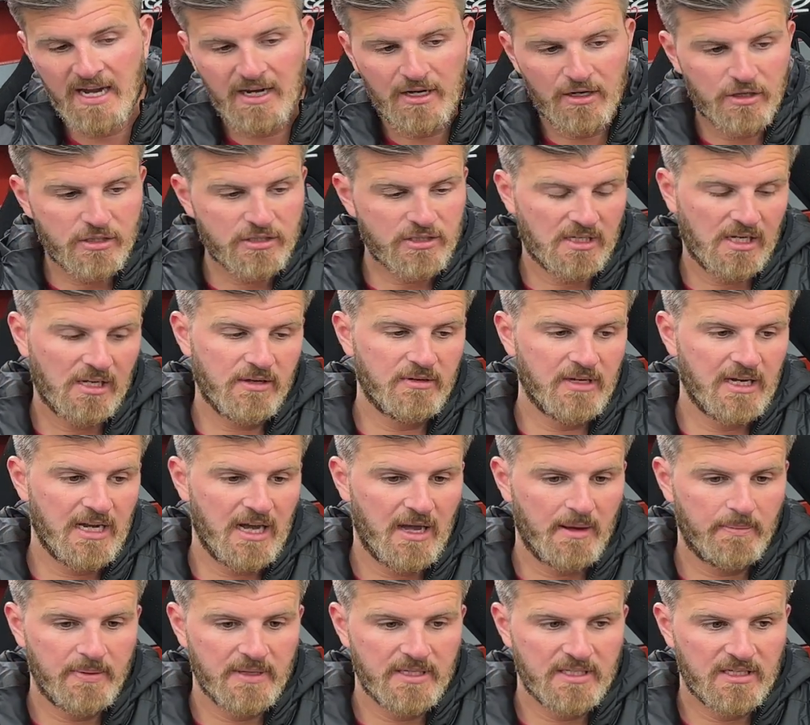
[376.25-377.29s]
And as I loaded it
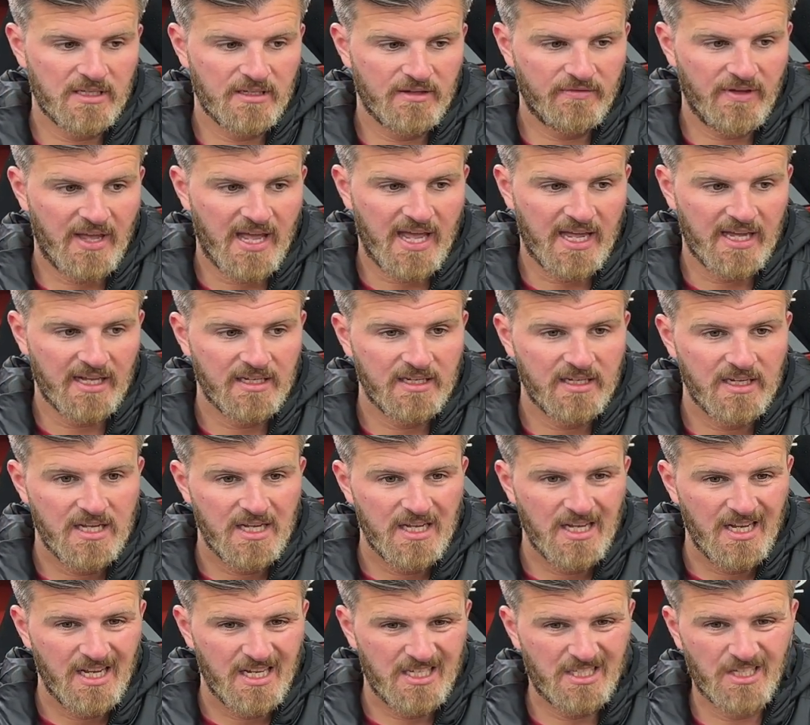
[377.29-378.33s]
up into the van,
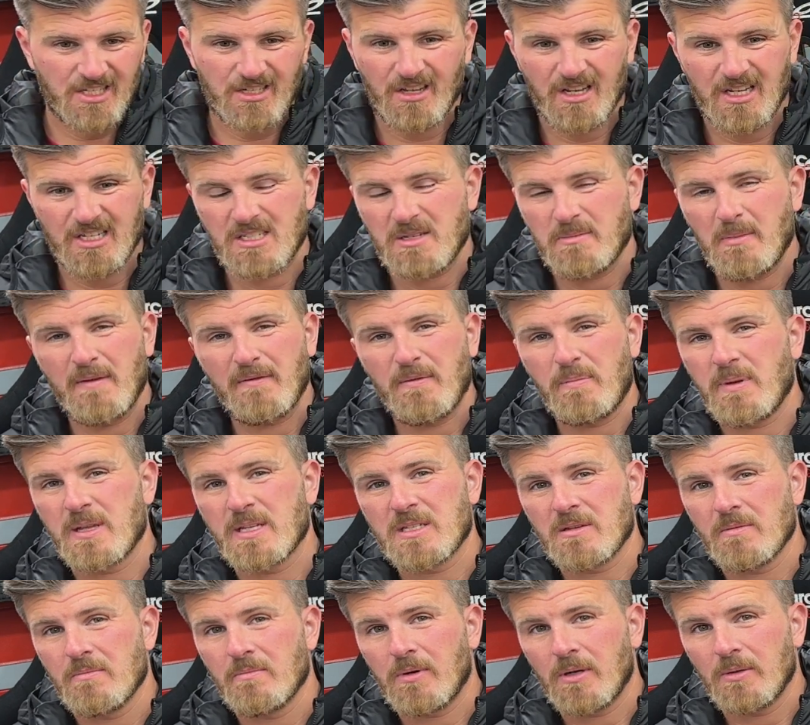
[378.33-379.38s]
he said, look, some other
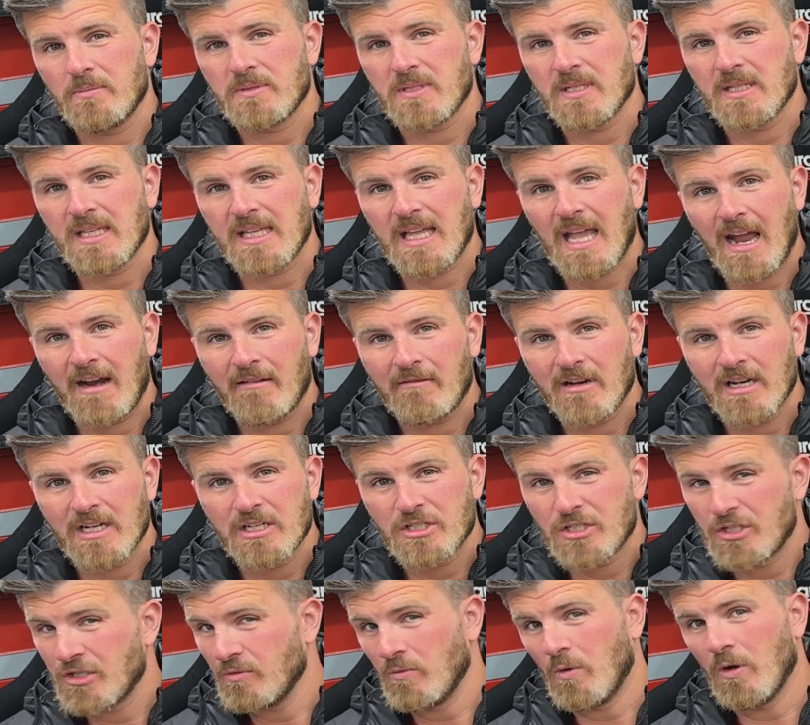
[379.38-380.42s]
bits and bobs in the garage.
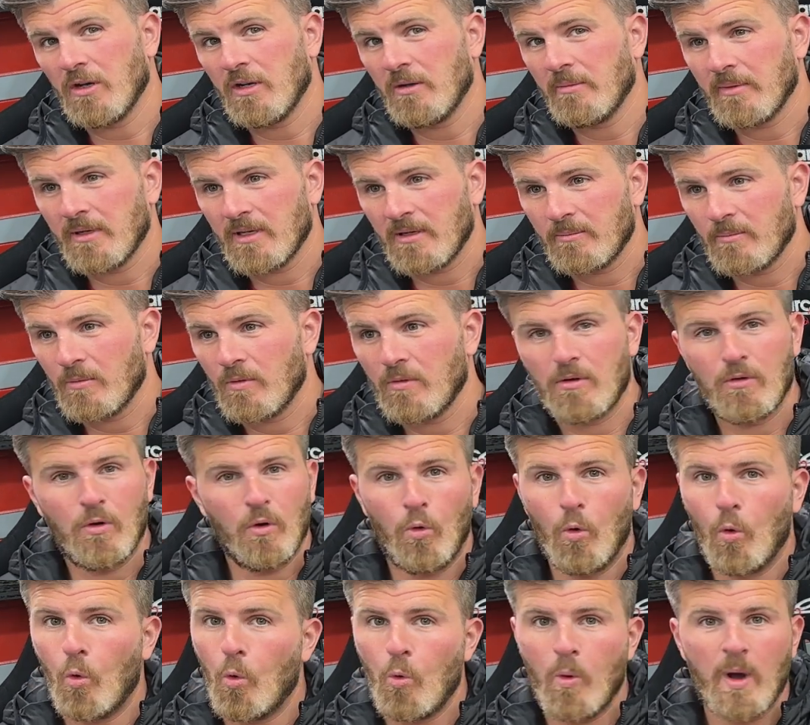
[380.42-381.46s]
Do you want them? And I'm
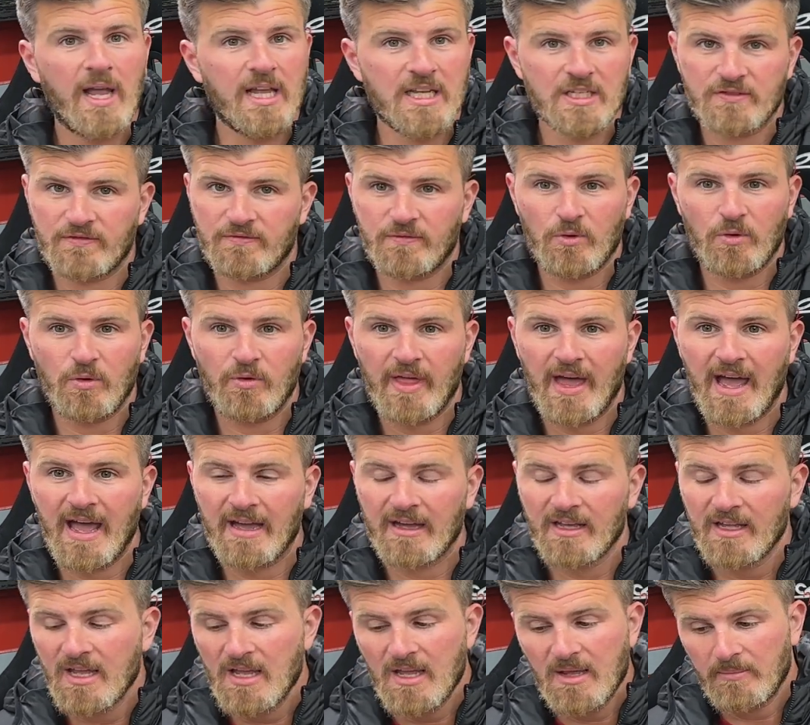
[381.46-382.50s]
always for that,
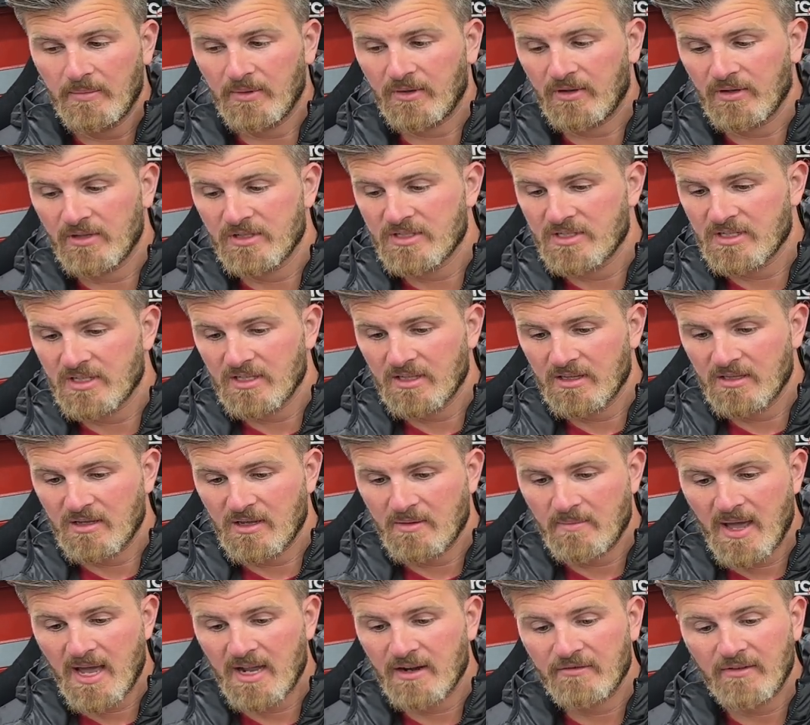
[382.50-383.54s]
because the
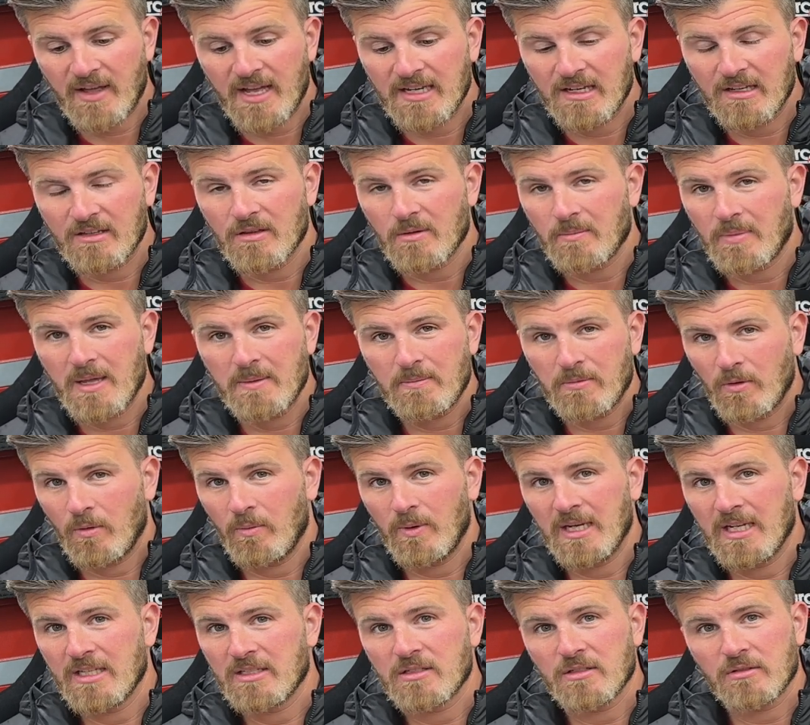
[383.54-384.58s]
amount of value that people are
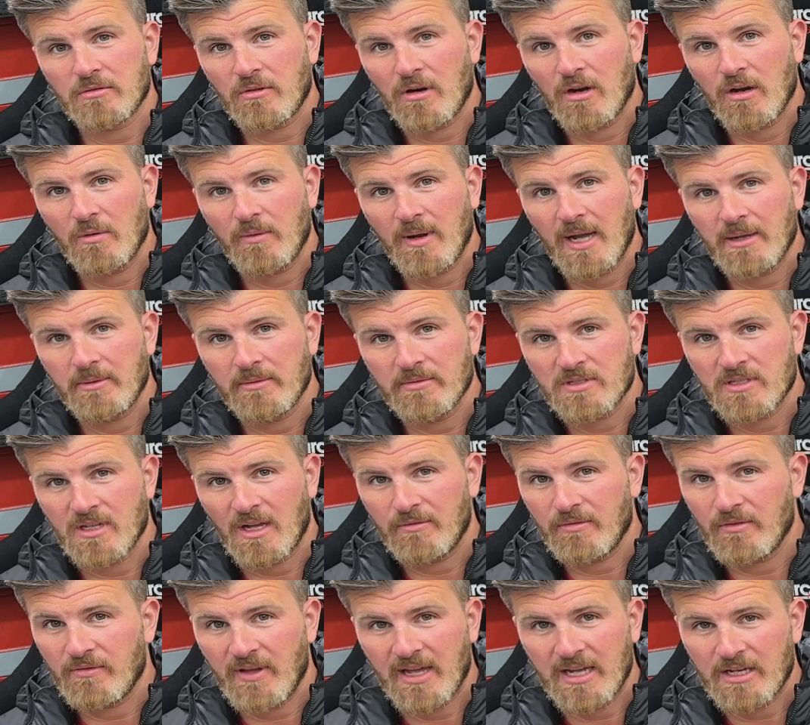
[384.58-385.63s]
willing to throw away with stuff
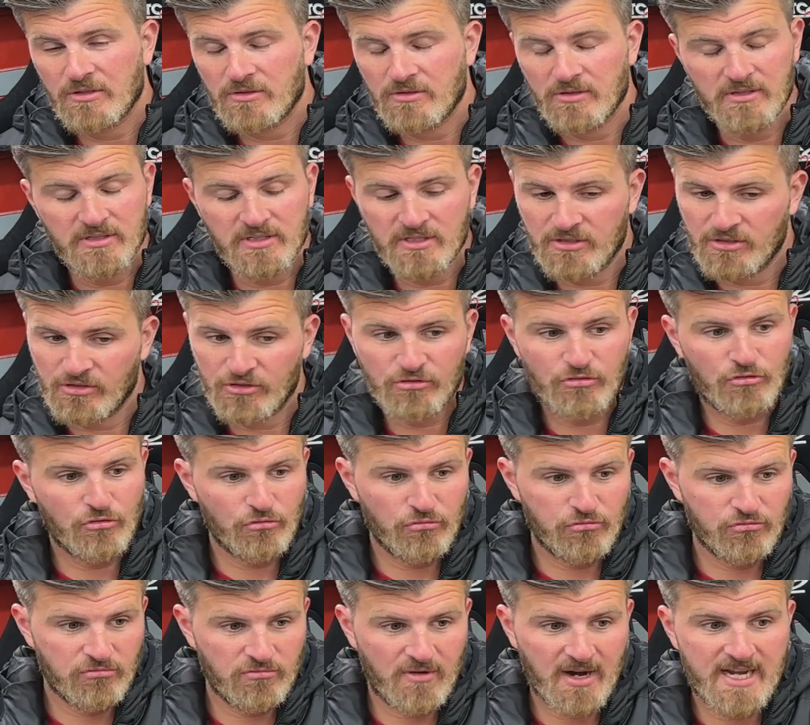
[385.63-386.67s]
with extras is just
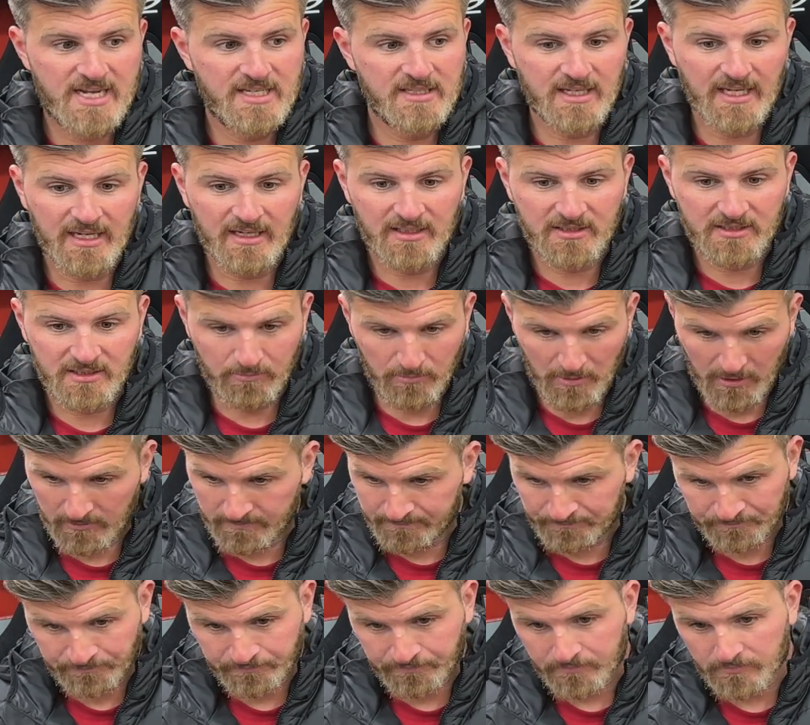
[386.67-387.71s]
crazy. And I said, well,
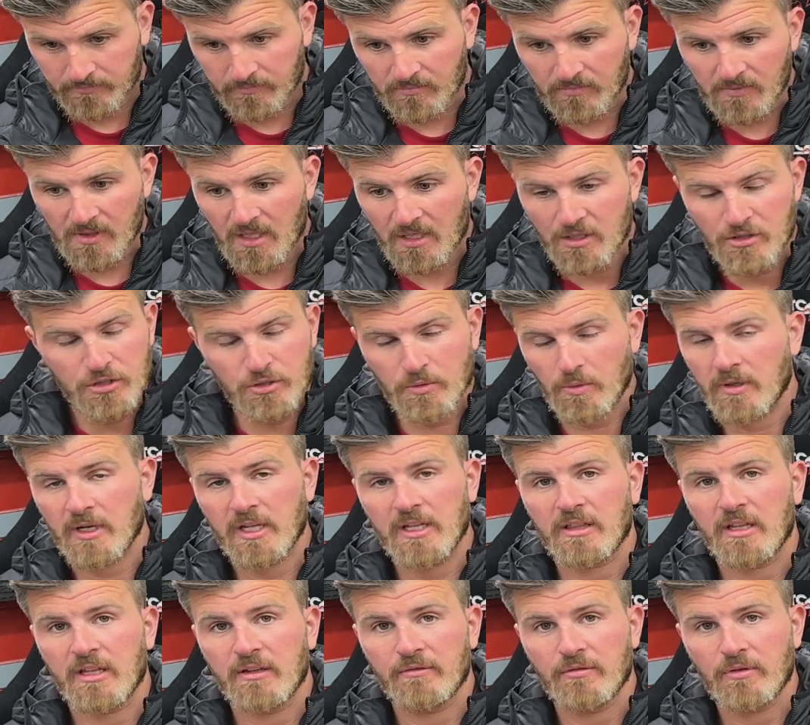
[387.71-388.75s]
do you want
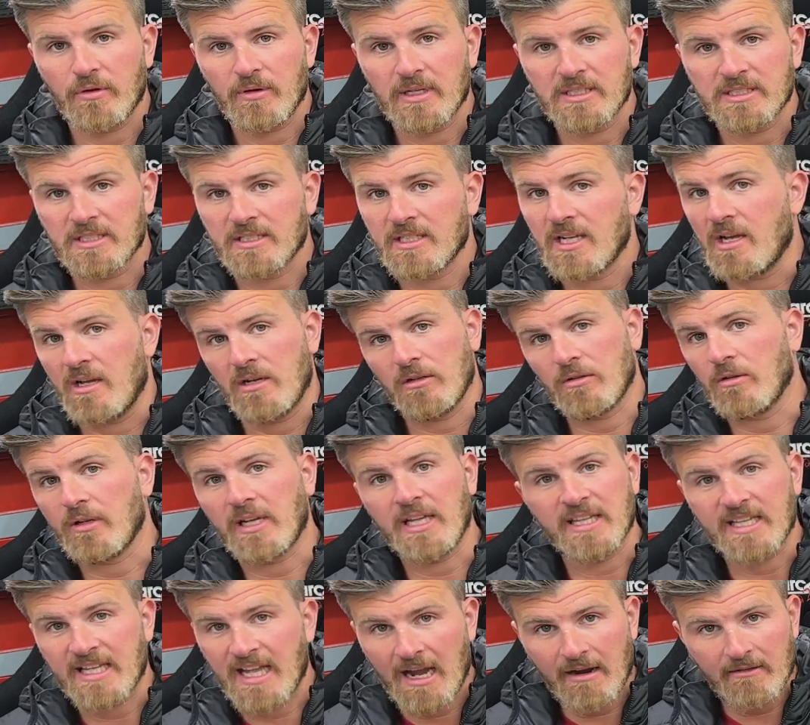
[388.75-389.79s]
anything for it? He said, no, I've got to get
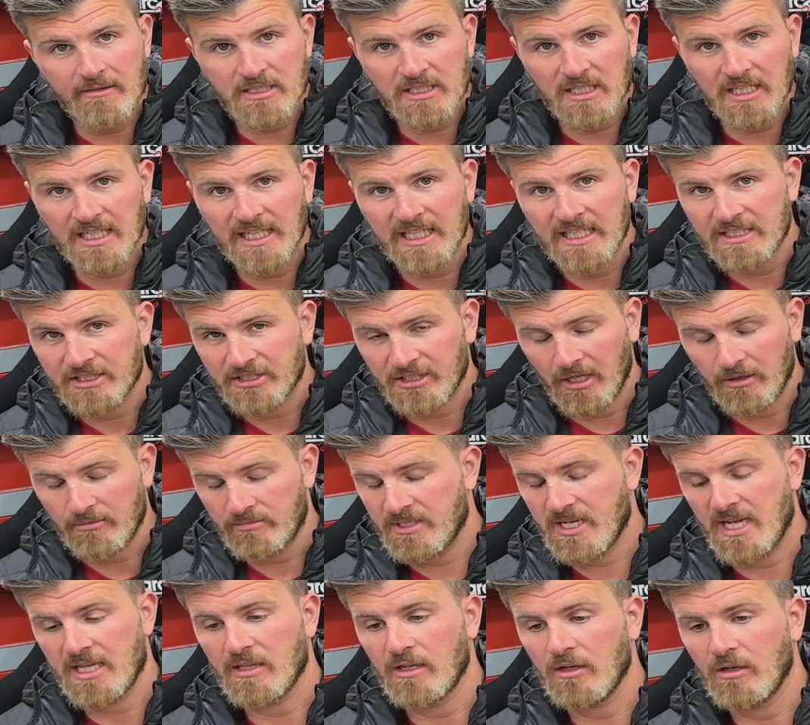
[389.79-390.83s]
the garage cleared, so
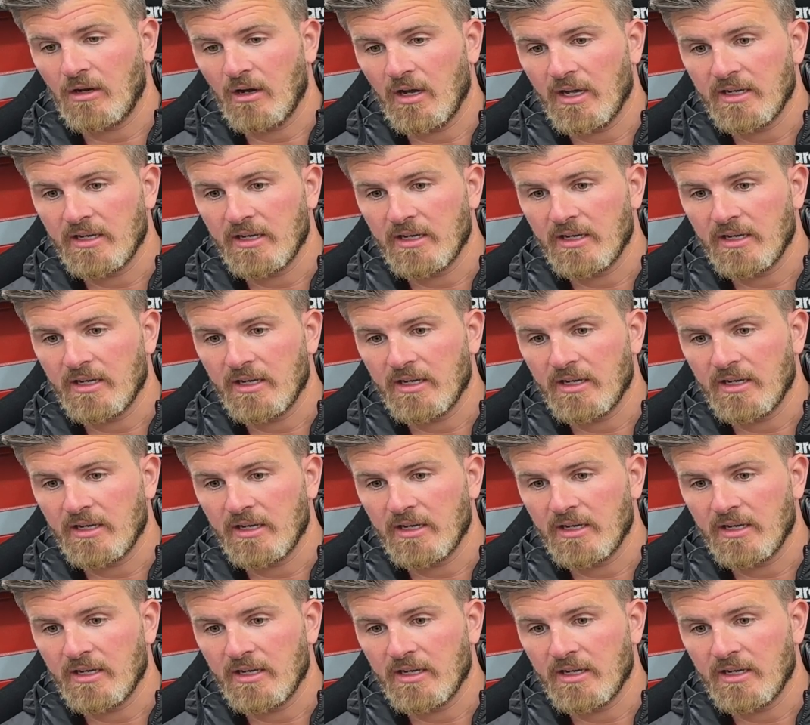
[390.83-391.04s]
take the lot.